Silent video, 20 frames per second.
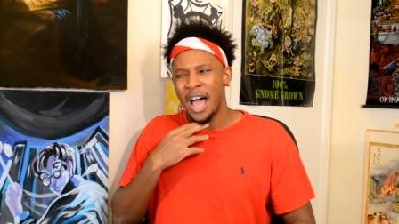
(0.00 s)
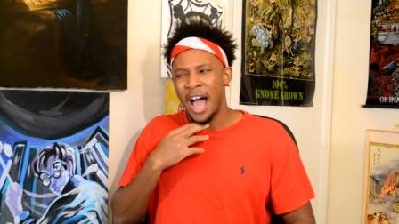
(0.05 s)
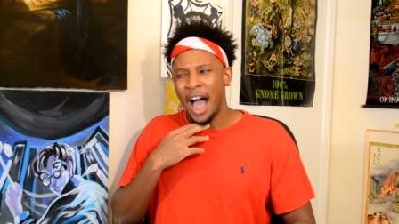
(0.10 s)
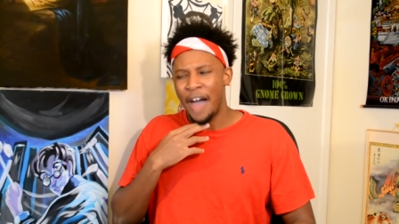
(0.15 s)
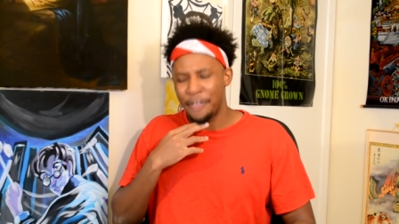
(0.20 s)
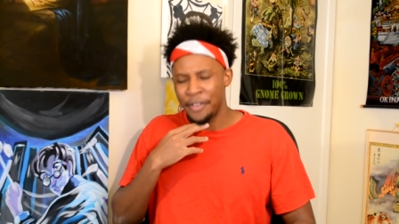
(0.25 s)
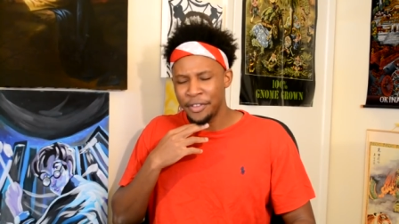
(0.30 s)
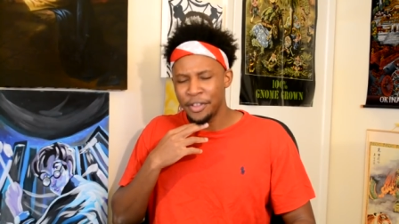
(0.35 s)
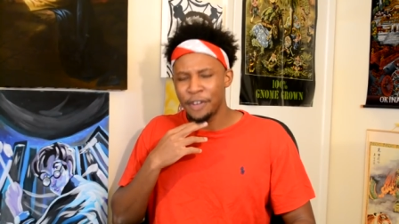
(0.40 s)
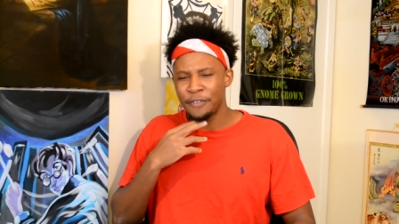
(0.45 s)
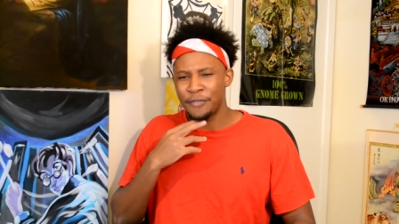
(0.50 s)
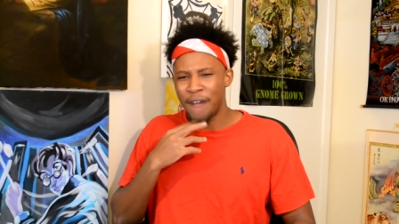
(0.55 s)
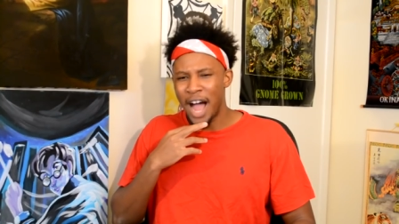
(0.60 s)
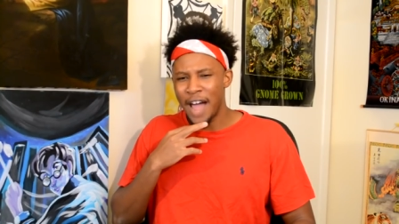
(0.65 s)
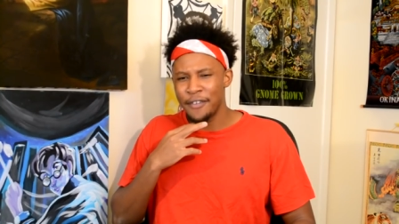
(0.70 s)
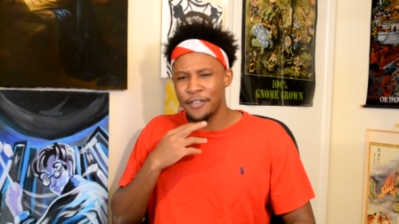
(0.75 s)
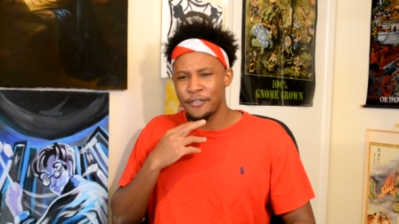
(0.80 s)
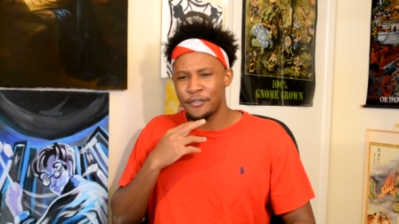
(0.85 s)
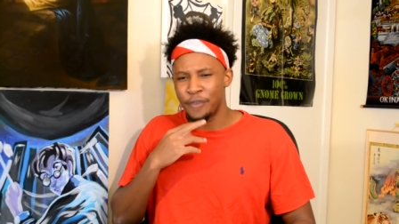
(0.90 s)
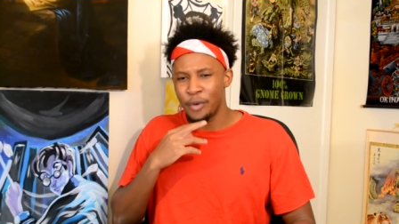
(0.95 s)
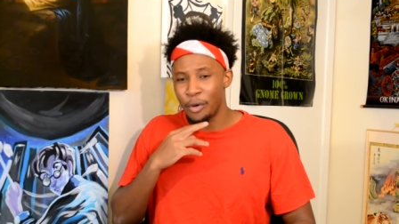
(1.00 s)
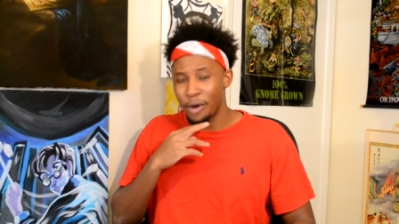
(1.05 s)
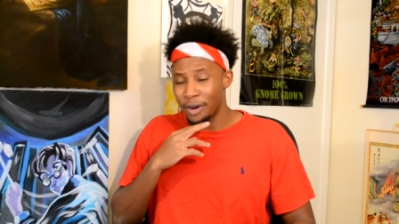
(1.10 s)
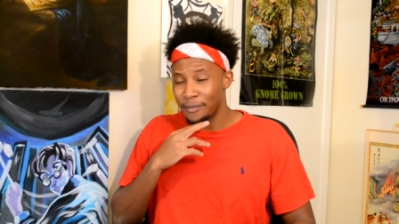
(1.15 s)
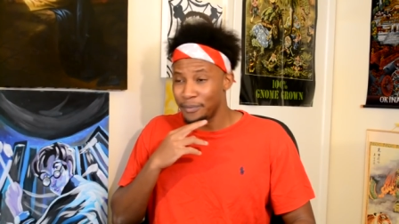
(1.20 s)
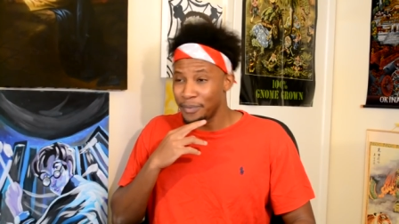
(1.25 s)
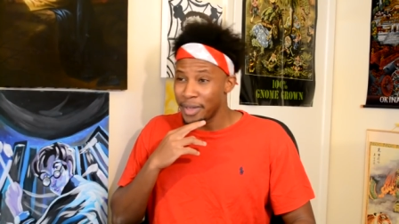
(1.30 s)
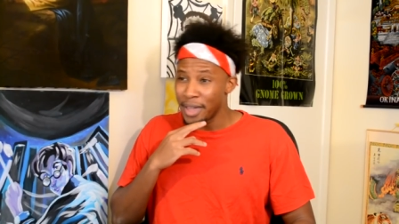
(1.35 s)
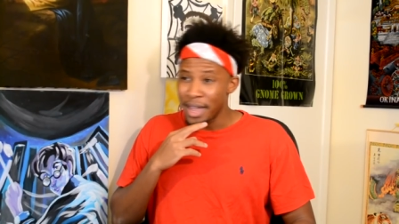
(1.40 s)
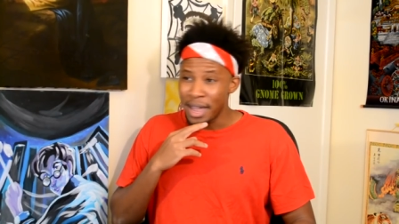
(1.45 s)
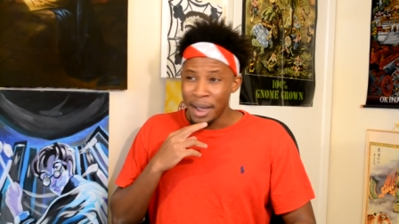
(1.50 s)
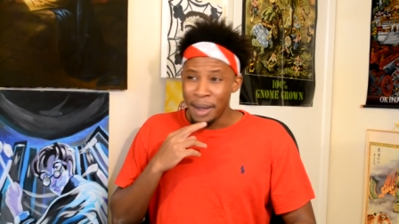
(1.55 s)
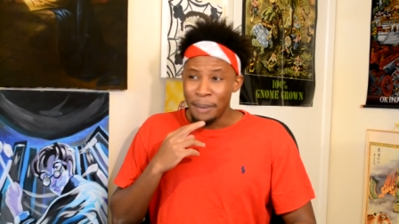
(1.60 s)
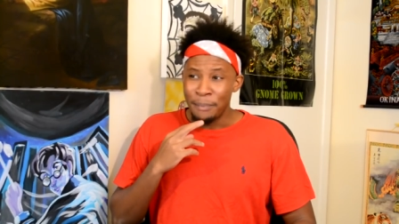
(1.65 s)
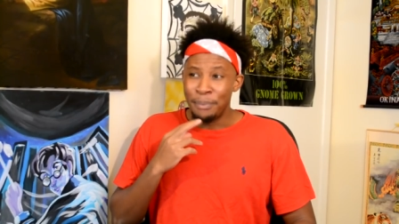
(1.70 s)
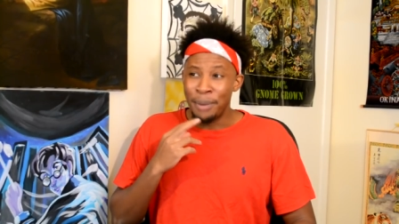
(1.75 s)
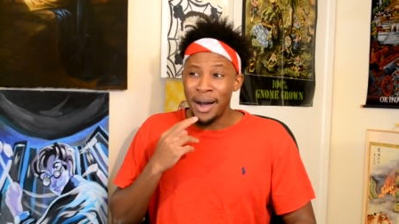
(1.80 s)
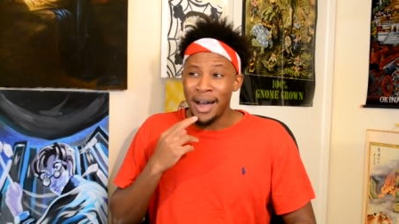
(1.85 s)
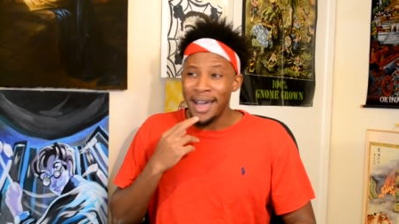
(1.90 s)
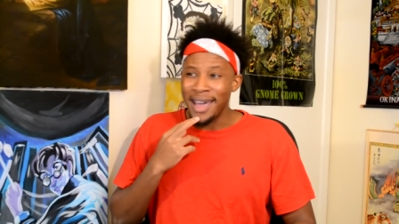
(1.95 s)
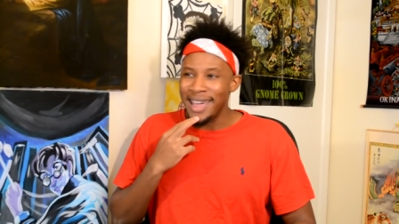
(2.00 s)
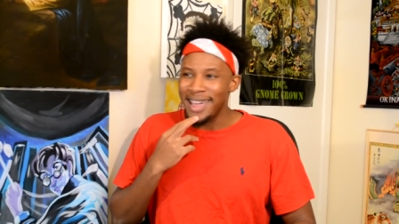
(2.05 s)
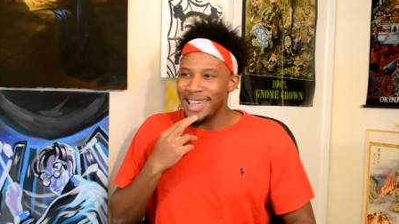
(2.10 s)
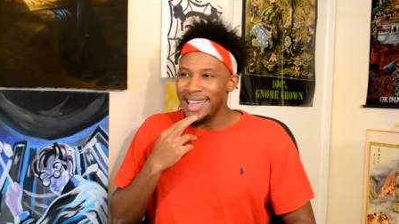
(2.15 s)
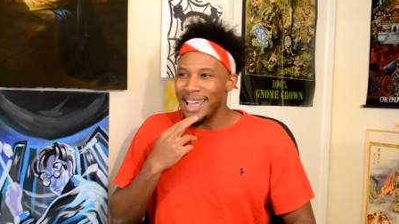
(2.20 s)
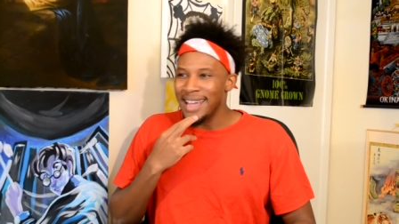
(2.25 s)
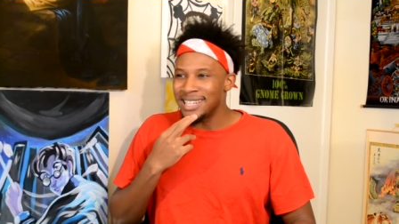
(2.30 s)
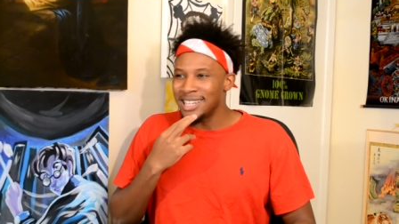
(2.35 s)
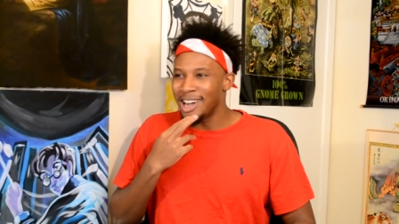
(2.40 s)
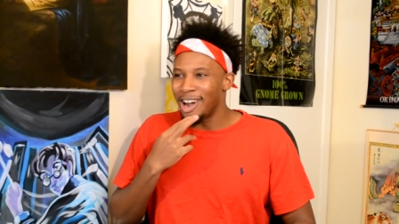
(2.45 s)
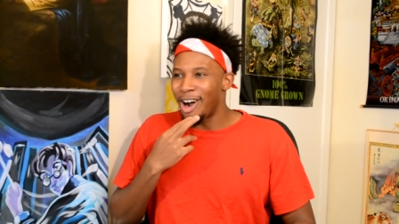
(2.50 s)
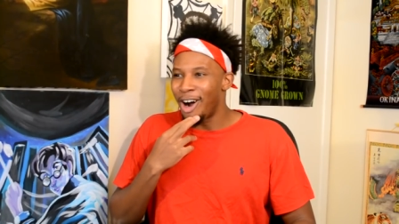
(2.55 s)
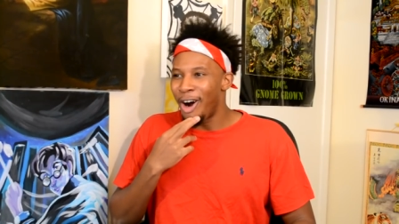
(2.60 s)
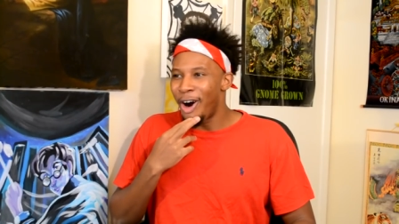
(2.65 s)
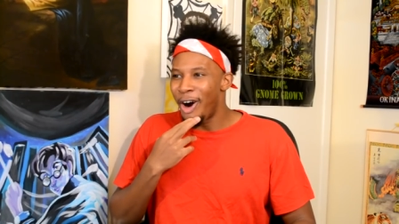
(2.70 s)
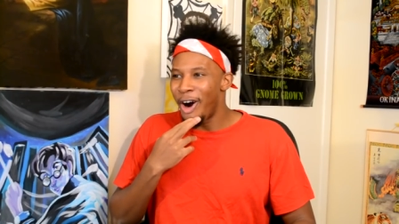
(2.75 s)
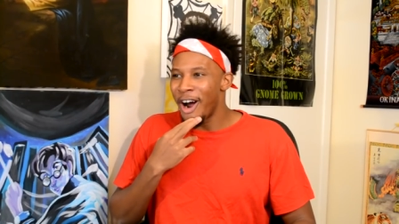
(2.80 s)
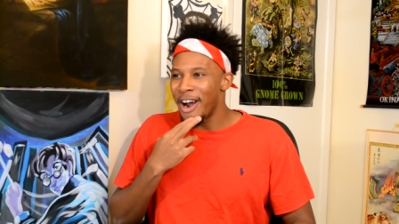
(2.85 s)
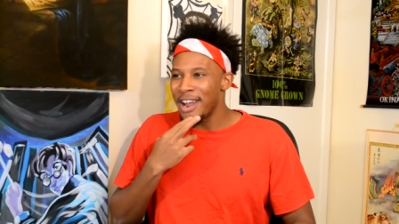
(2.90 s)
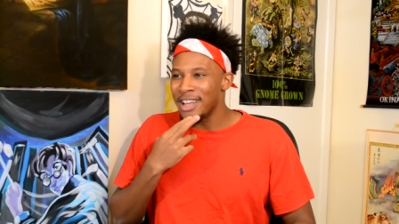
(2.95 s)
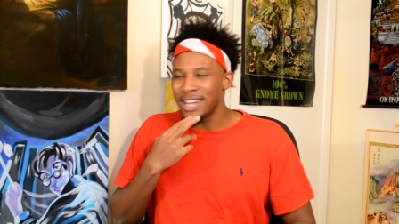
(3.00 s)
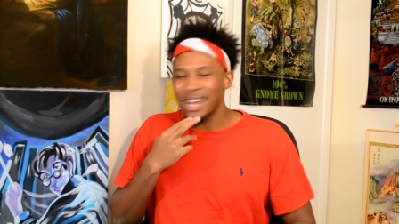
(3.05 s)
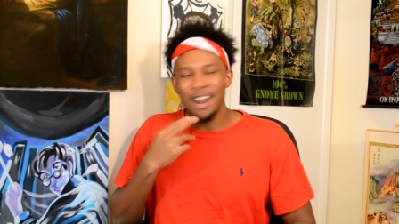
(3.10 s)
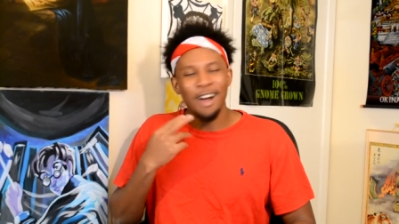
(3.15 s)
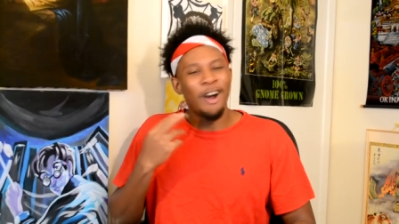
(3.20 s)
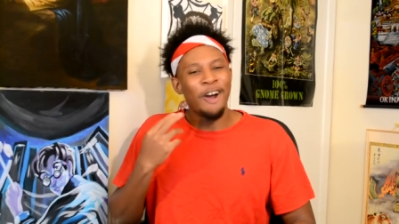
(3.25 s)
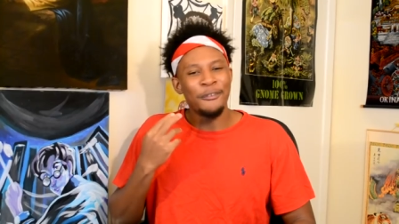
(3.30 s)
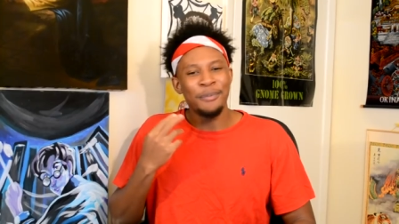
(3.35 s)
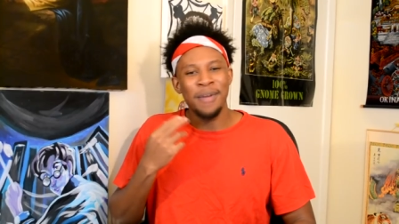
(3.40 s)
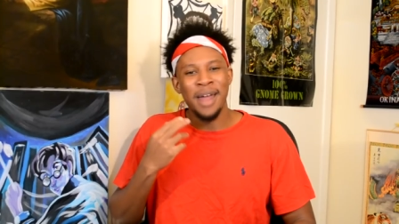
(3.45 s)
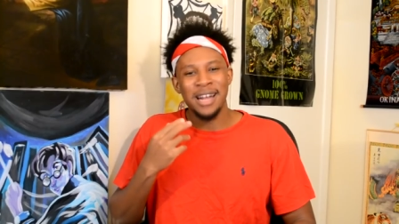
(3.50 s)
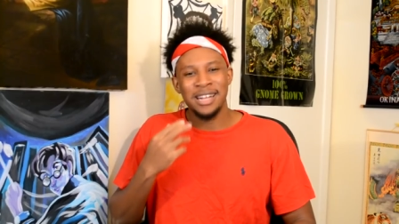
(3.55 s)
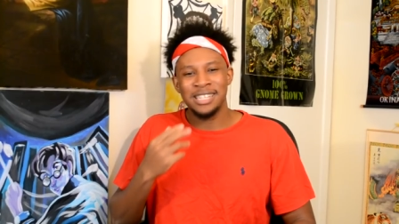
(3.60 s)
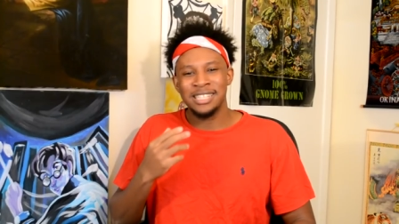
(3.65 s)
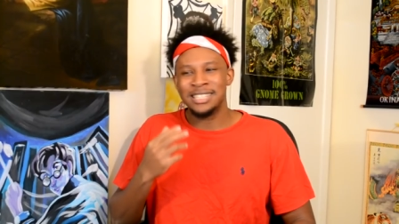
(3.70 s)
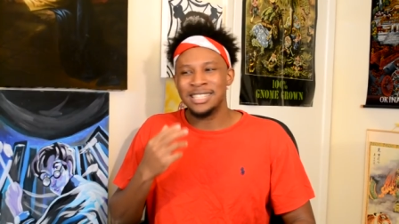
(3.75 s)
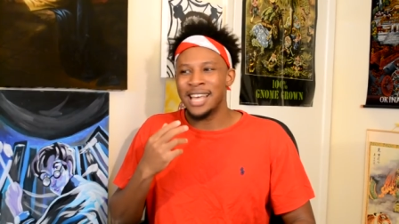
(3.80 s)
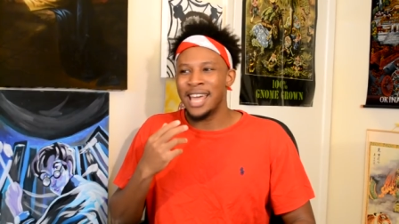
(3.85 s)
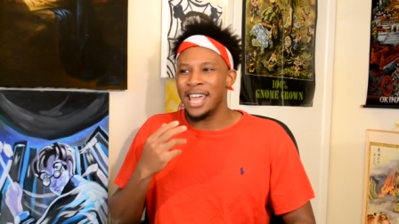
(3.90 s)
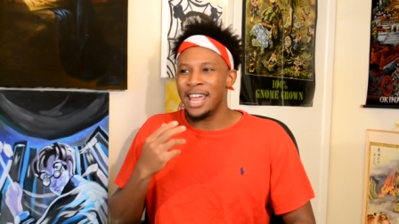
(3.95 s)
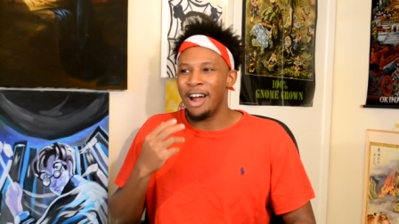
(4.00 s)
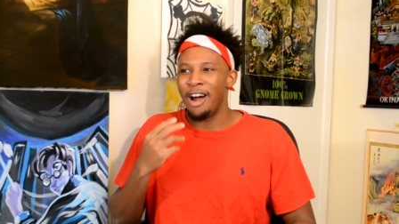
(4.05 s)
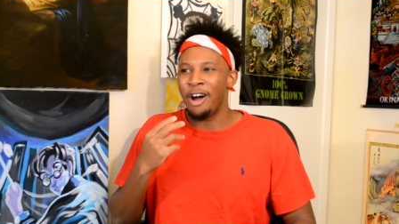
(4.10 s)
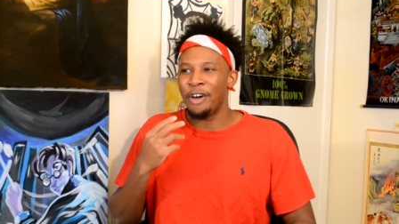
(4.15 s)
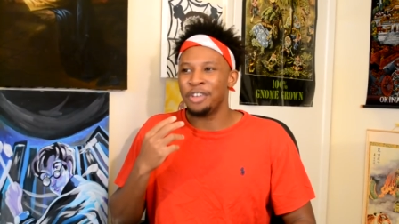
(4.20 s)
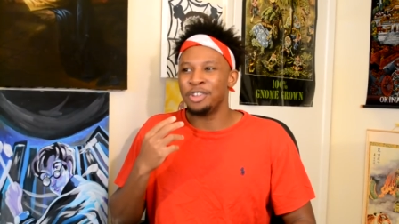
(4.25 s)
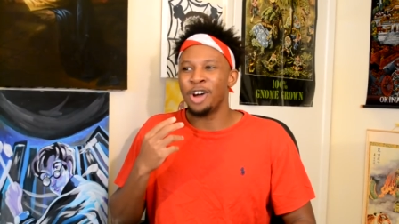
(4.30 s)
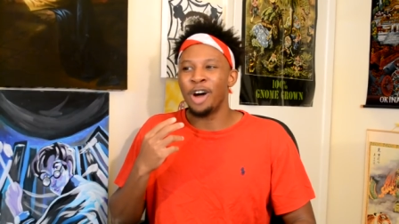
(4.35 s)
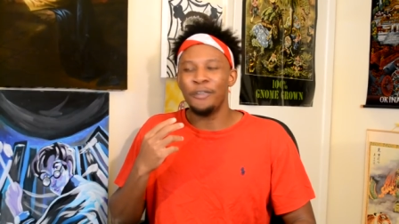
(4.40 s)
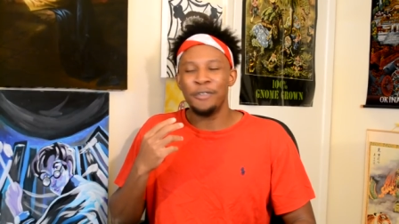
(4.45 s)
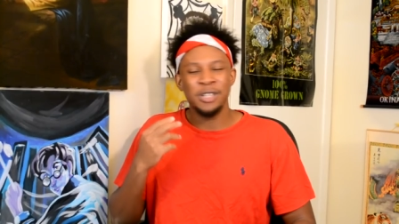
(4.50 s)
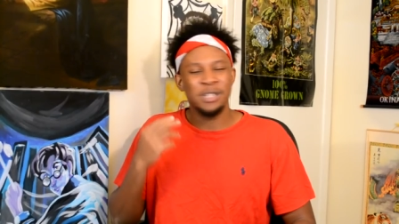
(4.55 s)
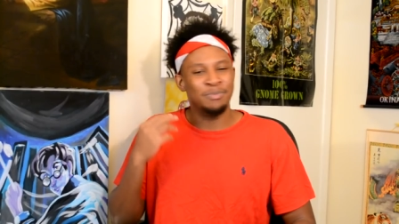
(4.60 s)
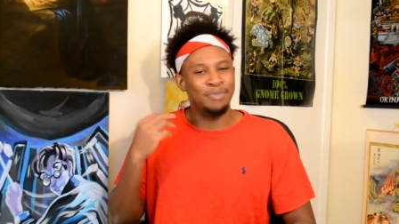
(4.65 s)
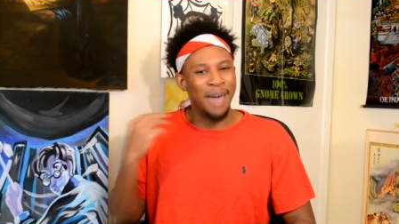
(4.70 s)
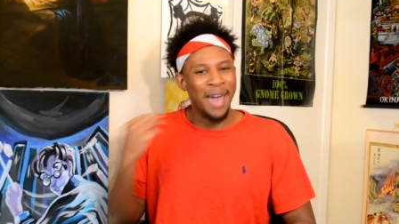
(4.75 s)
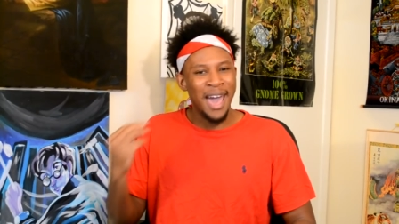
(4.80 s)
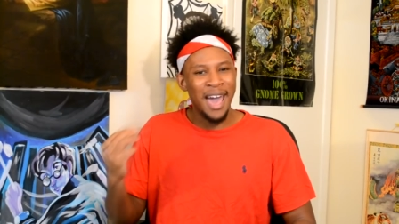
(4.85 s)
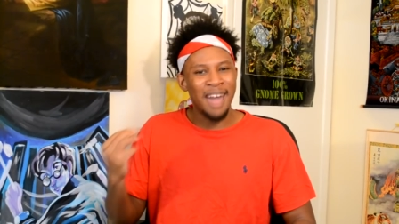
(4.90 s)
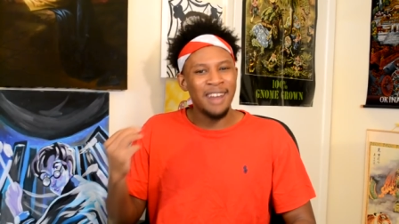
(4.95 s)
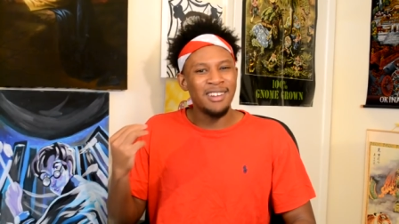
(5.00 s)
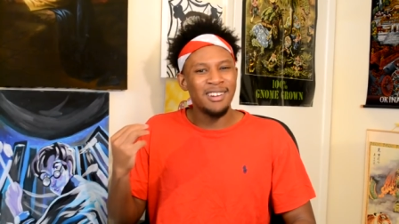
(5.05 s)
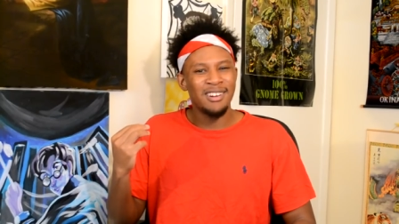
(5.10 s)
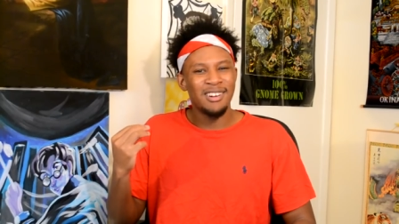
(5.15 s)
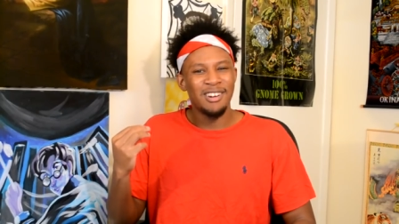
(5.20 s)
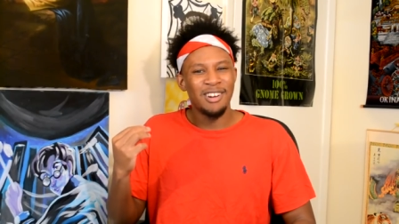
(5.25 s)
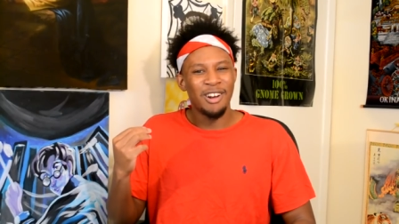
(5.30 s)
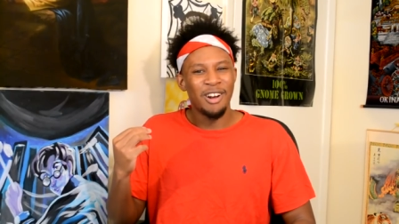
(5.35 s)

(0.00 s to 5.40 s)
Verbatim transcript: I think they're five and four, but it's a hard. It's kind of hard for me to actually say are the Dolphins bad?